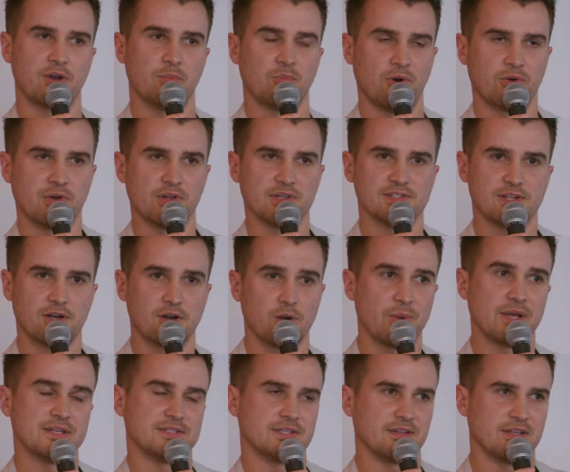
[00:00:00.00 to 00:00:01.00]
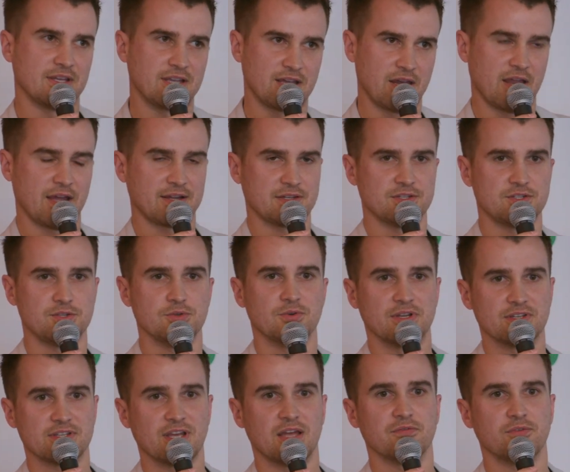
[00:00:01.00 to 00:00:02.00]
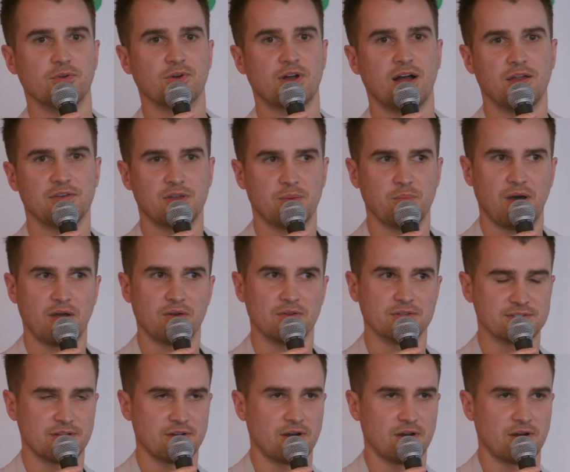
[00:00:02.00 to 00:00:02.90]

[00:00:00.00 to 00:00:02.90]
components that are basically connected to Contentful content models